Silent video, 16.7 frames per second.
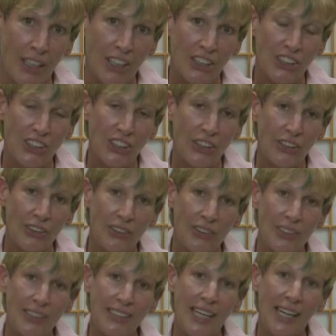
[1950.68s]
So you
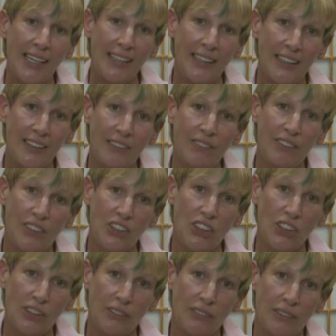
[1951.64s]
can take this
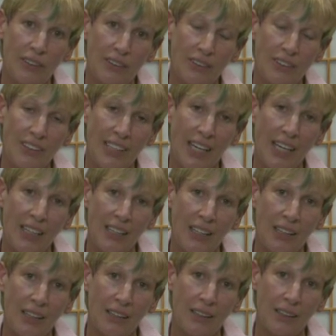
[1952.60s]
vision of
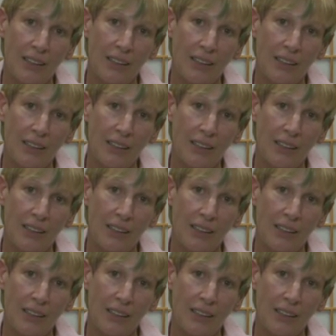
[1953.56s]
understanding